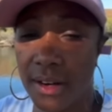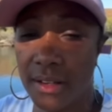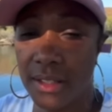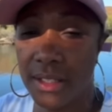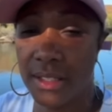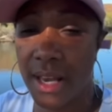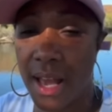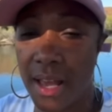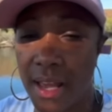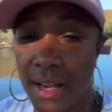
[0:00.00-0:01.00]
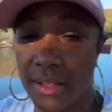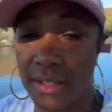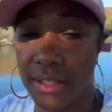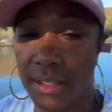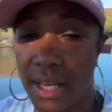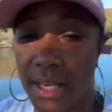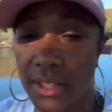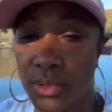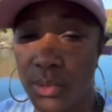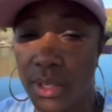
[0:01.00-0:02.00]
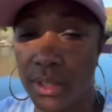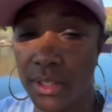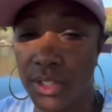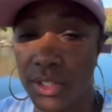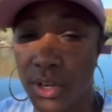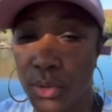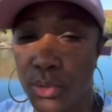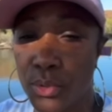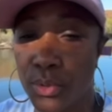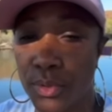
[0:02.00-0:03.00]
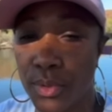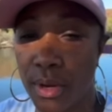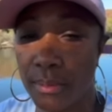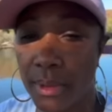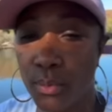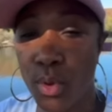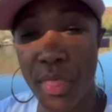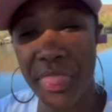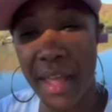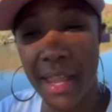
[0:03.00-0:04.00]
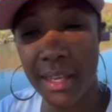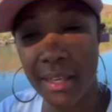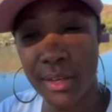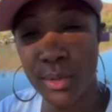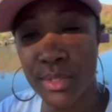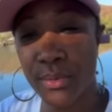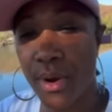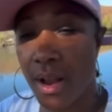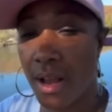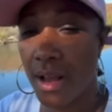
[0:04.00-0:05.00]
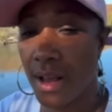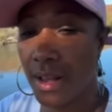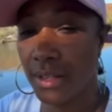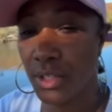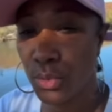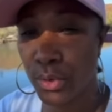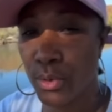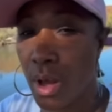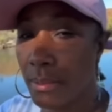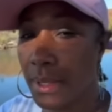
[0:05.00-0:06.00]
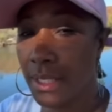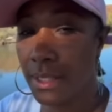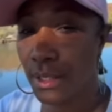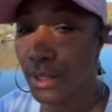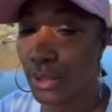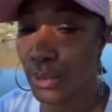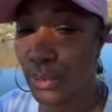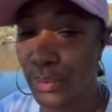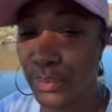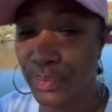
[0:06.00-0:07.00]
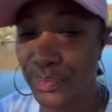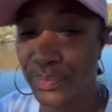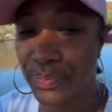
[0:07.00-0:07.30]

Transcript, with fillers: Karlissa, I actually like you on the show. You grew on me. Well, thank you, Duran. You grew on me too.